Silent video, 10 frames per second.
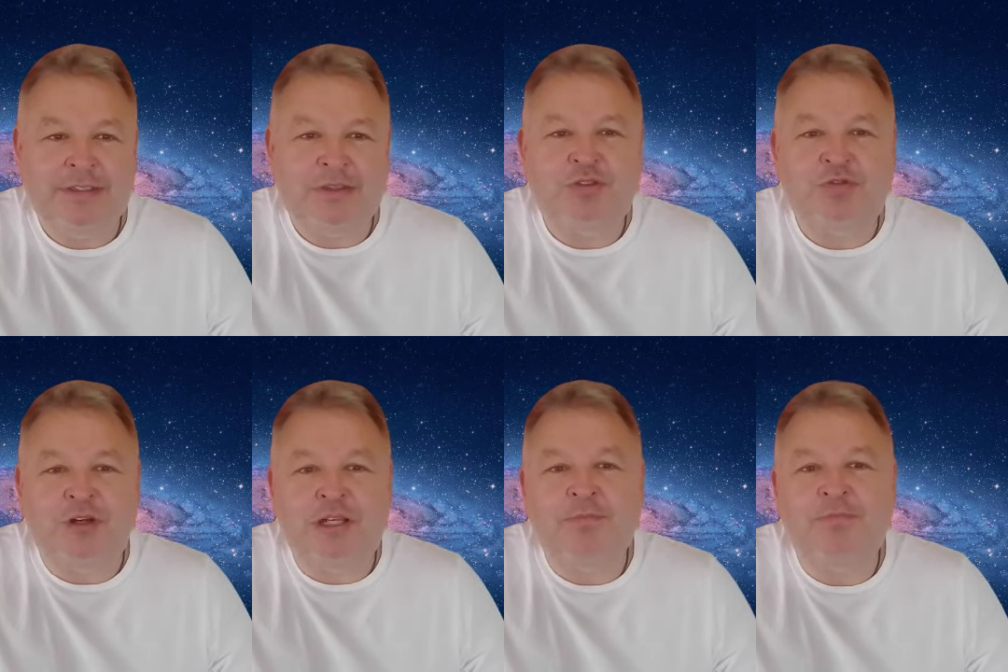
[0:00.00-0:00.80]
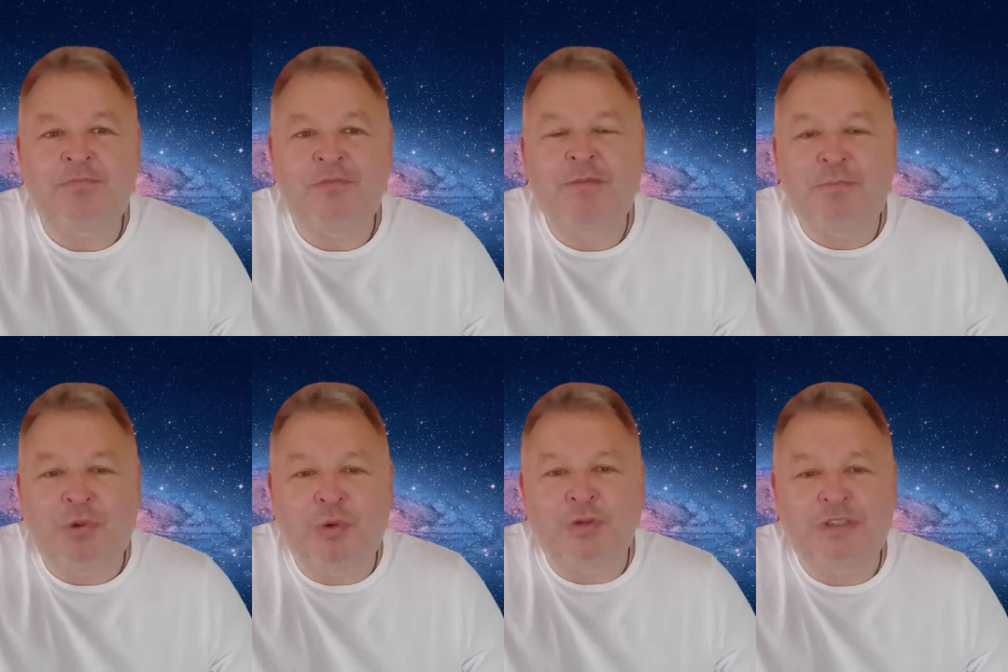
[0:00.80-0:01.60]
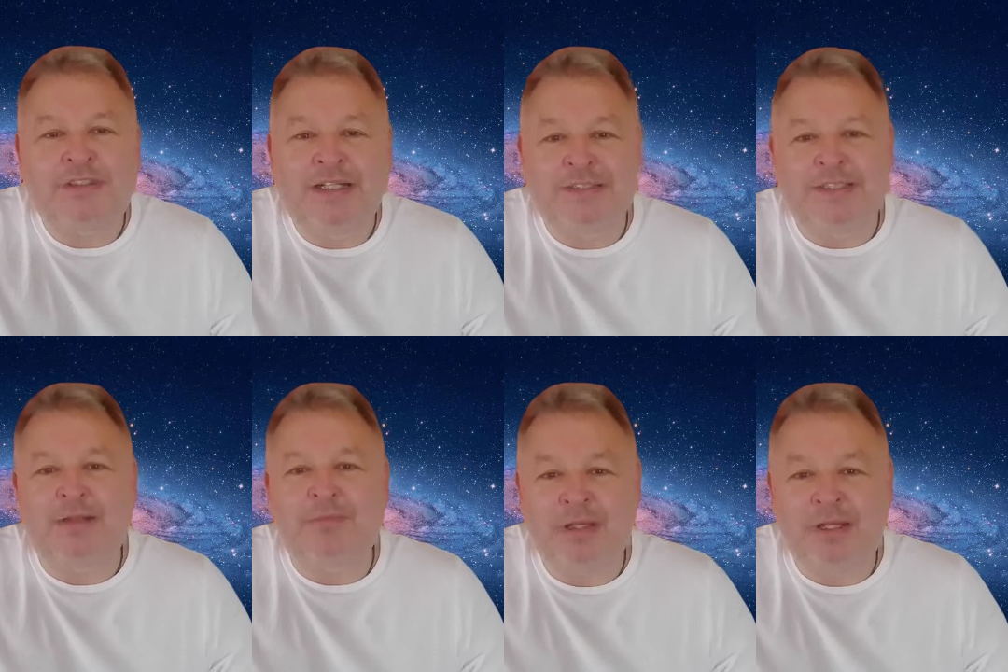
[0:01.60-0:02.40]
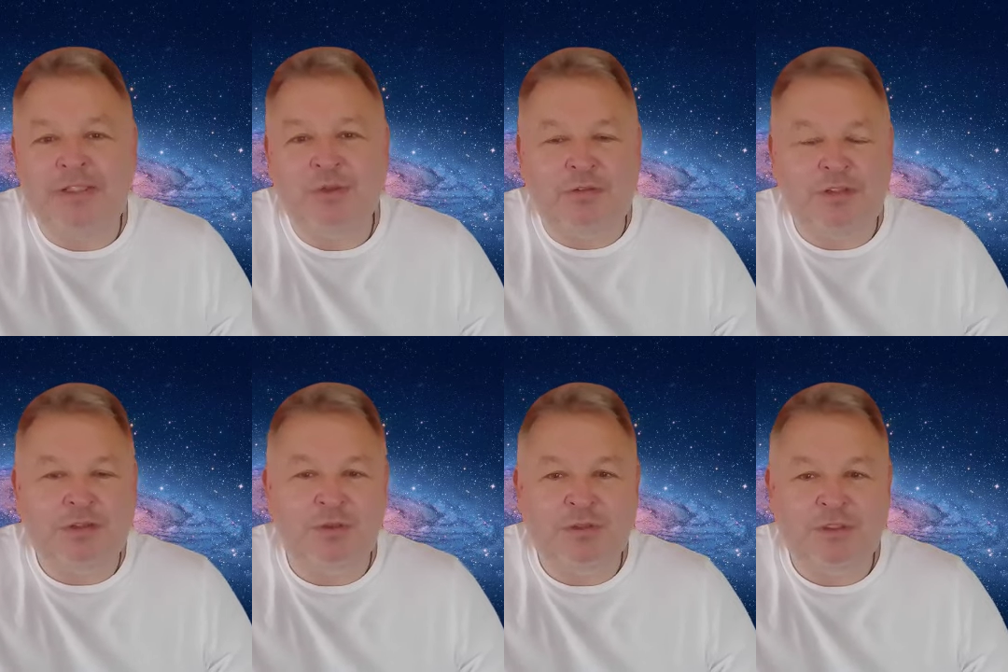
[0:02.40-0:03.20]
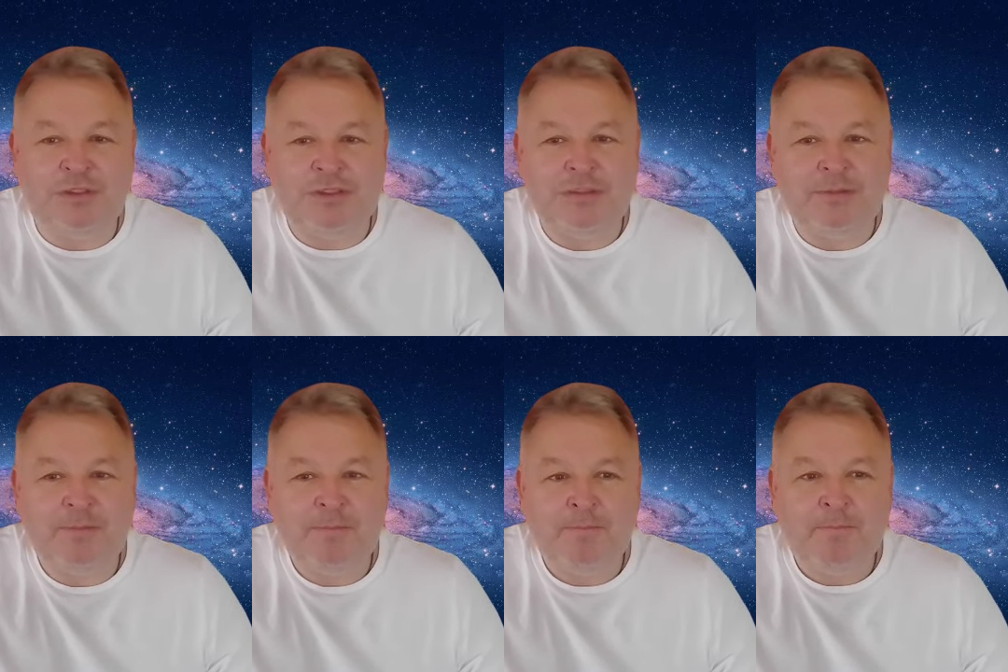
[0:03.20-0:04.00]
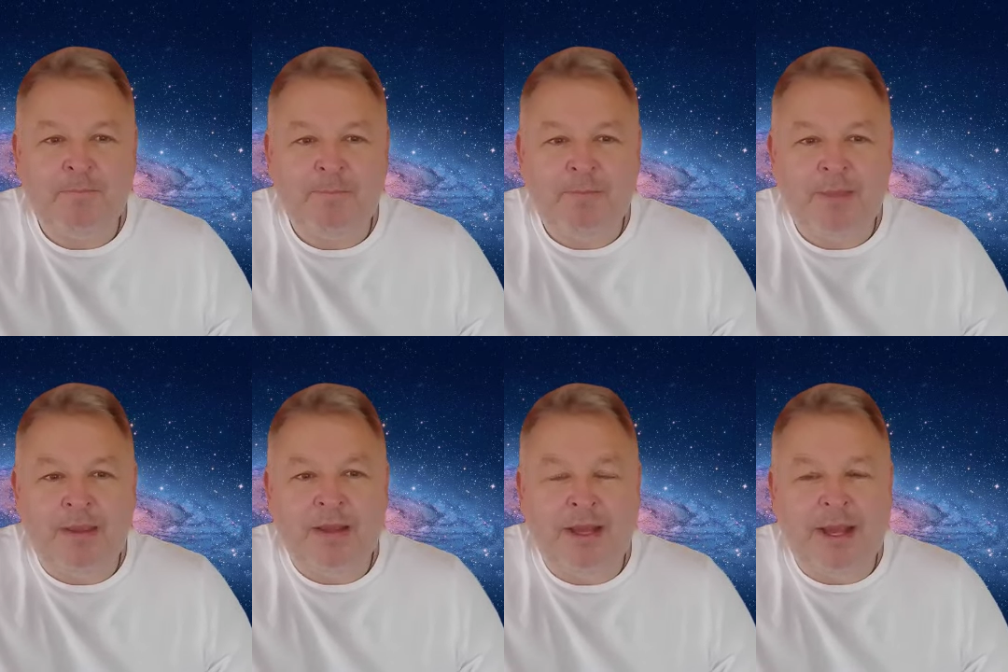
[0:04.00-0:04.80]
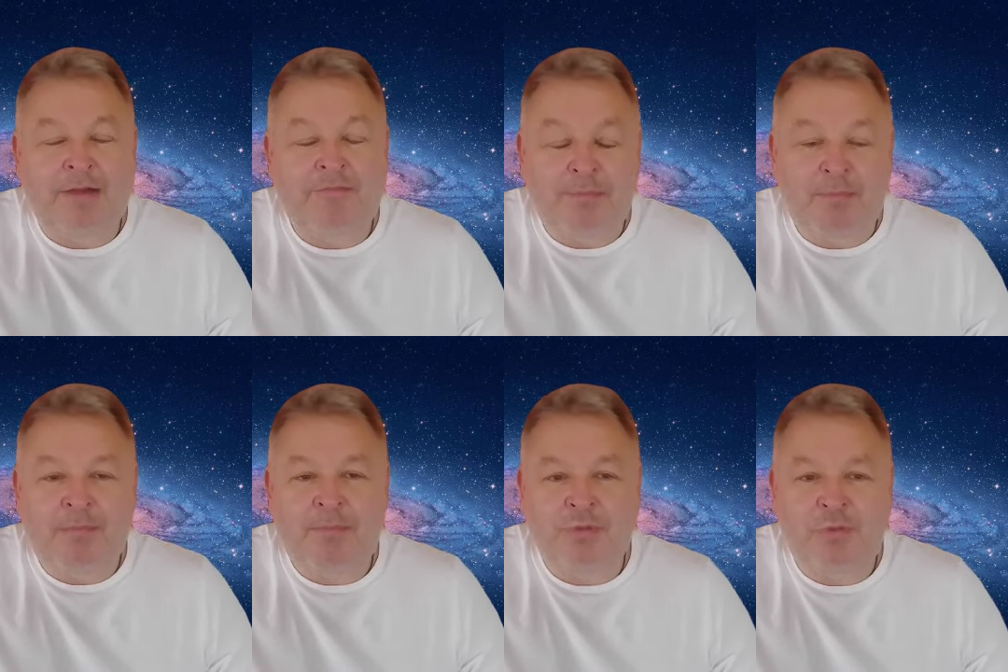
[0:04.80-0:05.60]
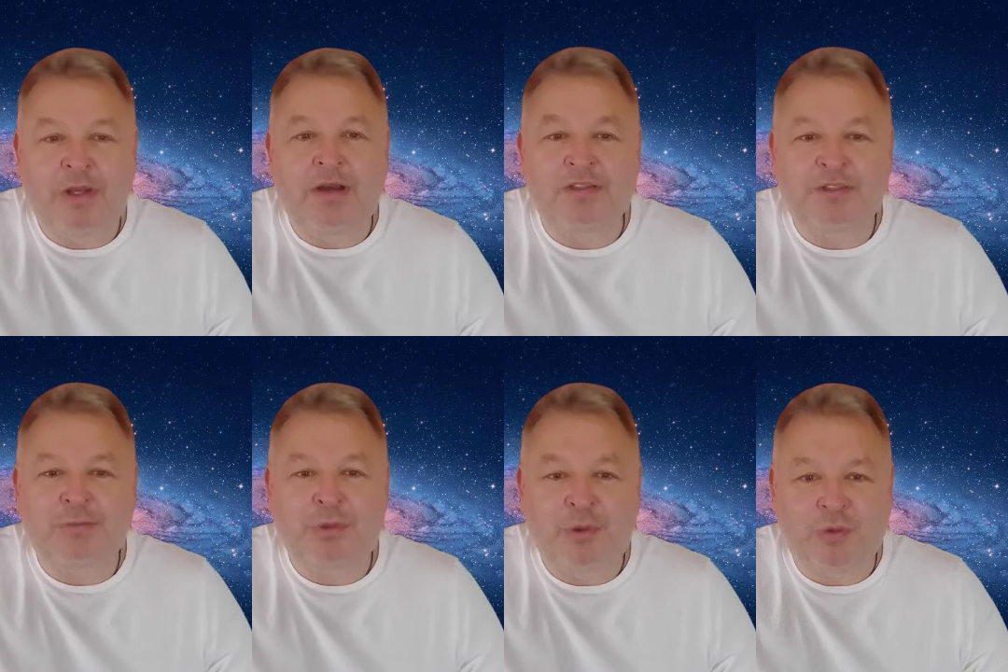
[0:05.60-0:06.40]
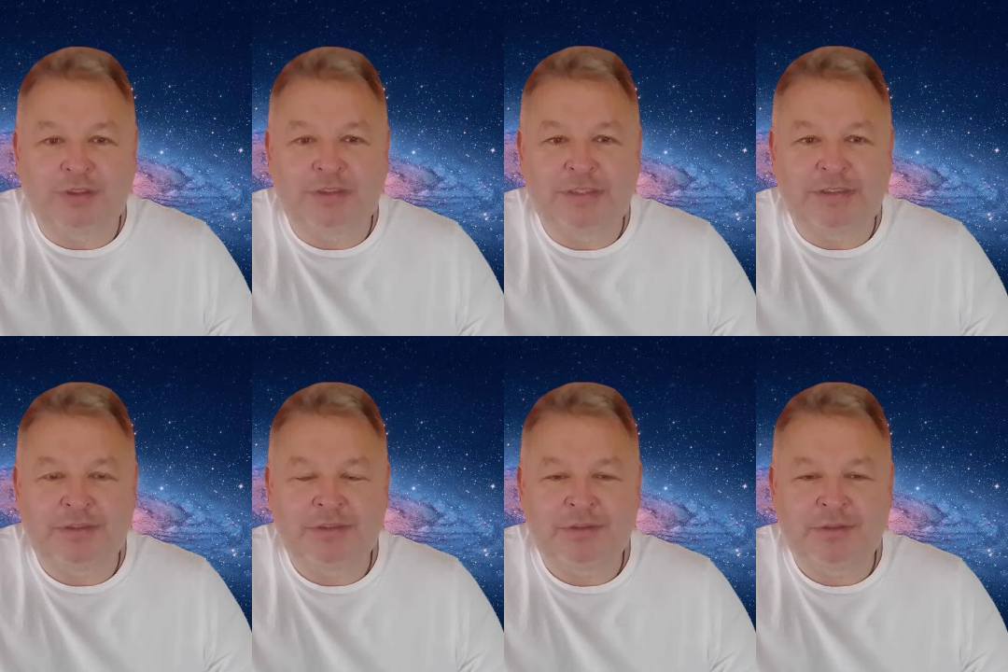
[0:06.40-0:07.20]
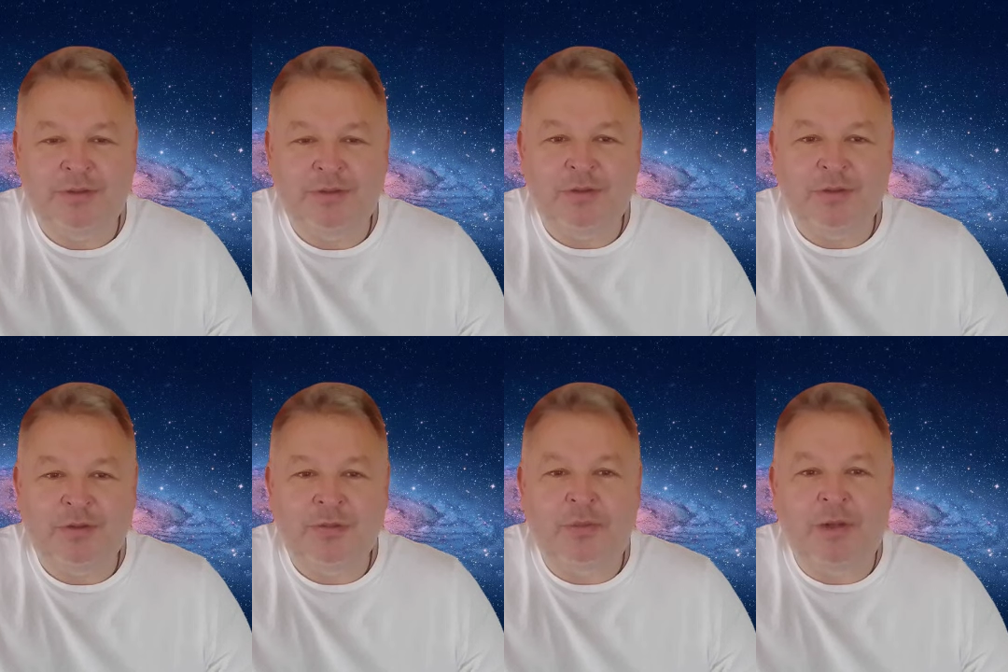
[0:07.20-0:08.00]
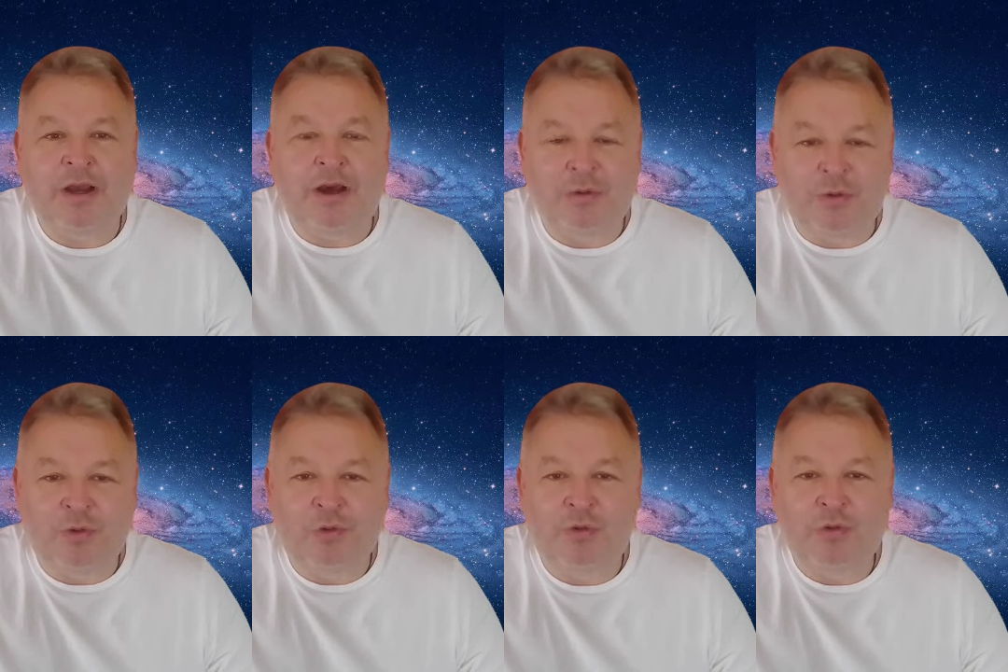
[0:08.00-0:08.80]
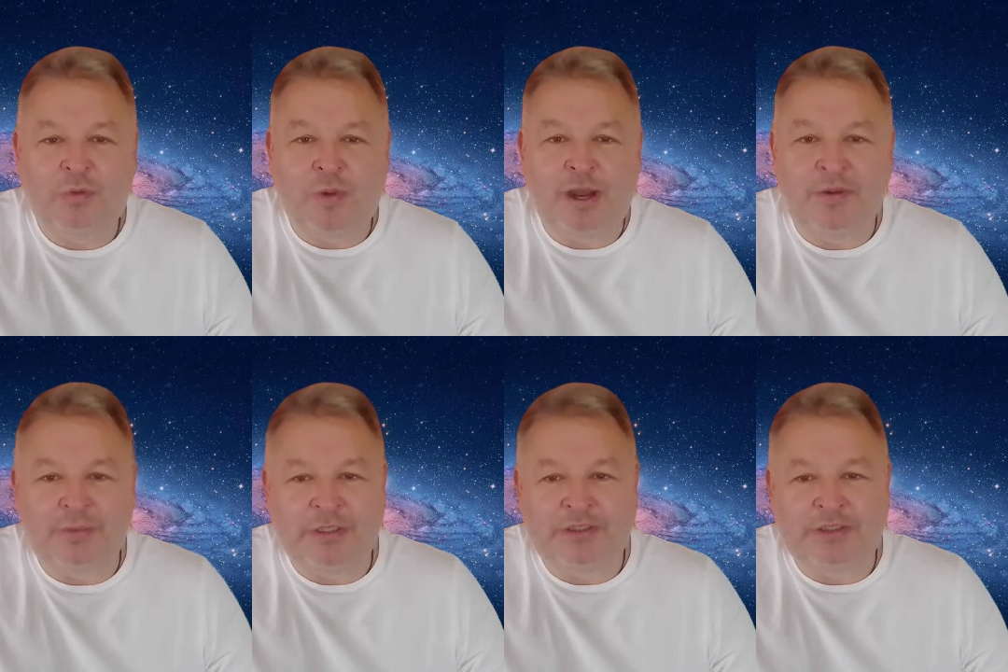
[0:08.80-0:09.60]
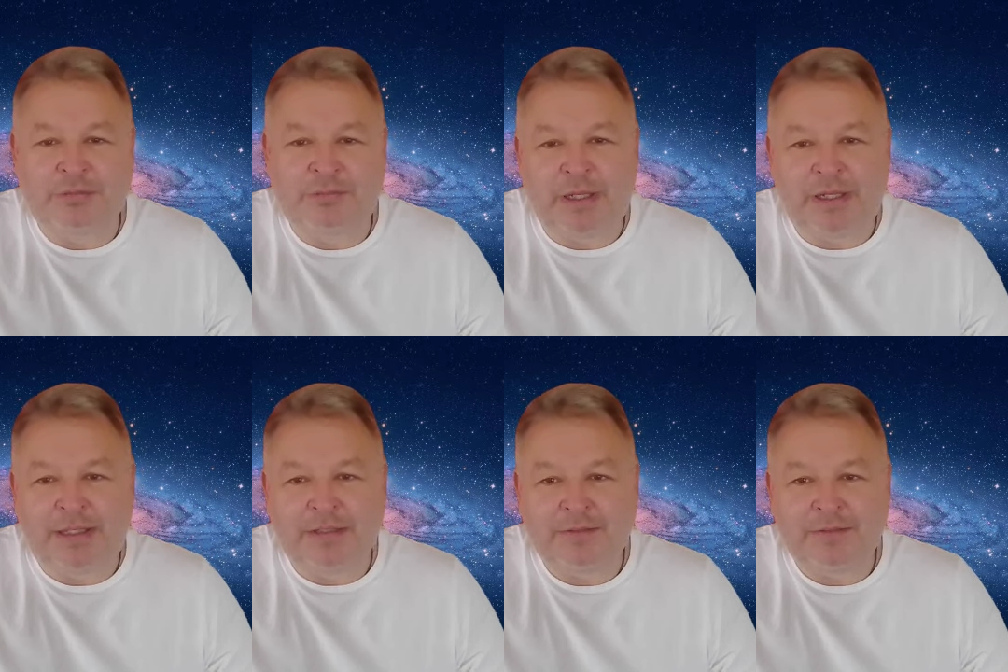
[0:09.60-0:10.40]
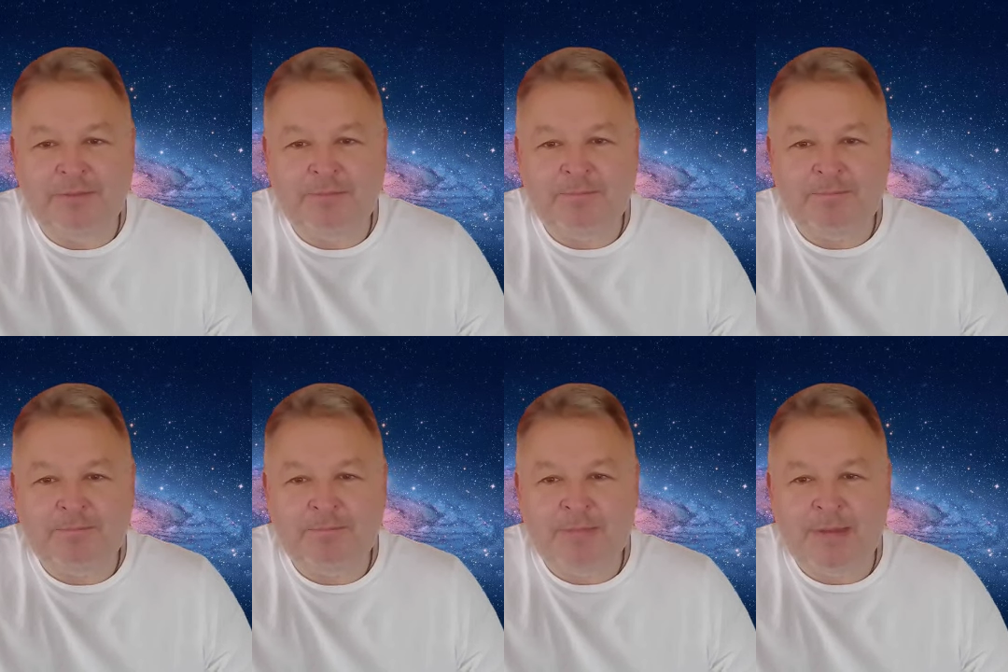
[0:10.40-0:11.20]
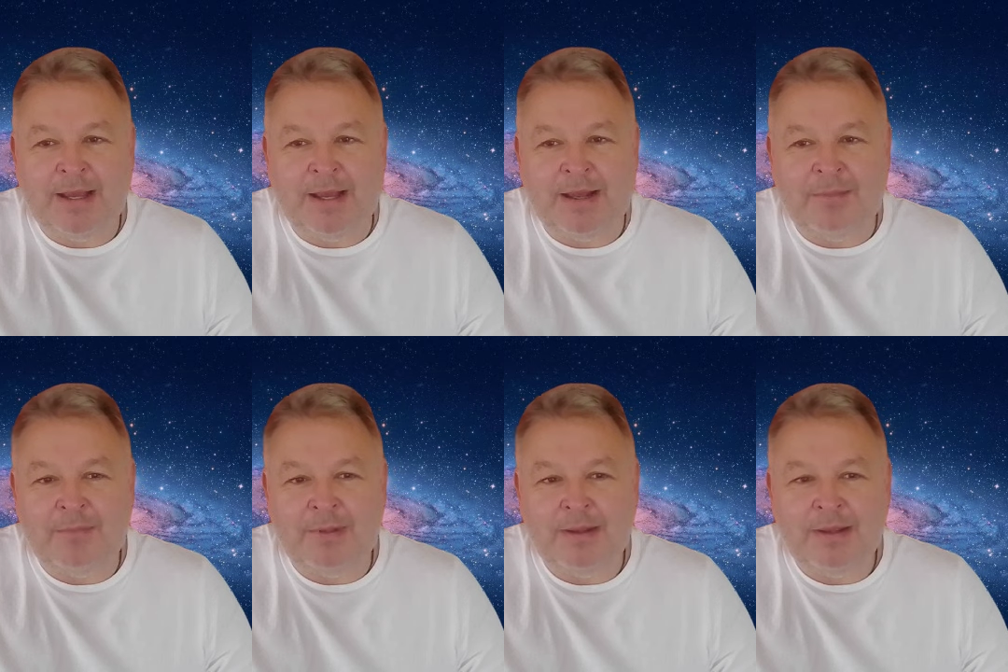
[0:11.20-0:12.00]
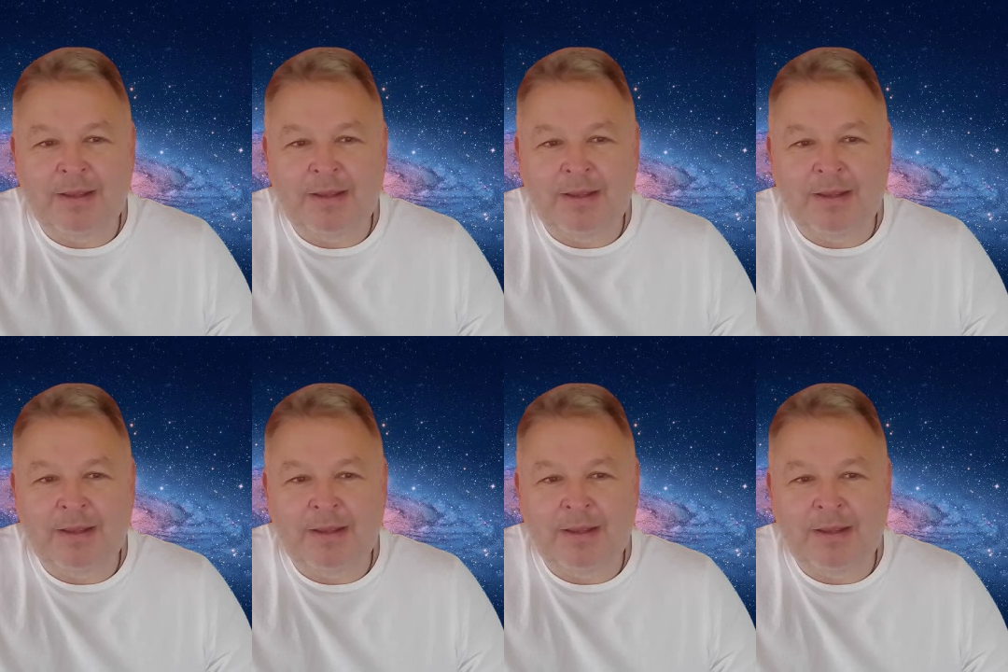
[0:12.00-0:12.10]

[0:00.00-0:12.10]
So it's really, really important to dig deep into our resources and remember we are supported. We are all where we should be. Um,